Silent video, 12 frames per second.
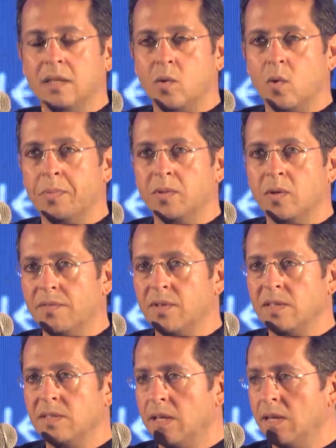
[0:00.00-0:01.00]
corporate
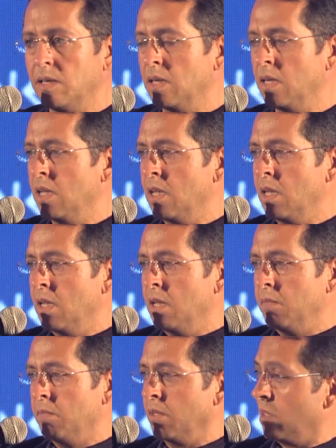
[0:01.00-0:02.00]
governance there.
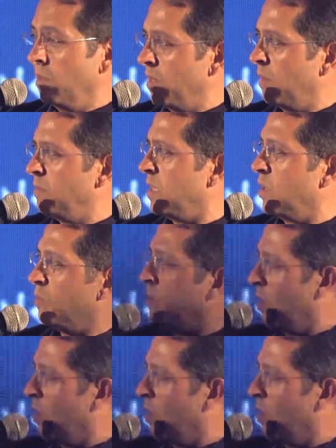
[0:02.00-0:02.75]
But sometimes they could be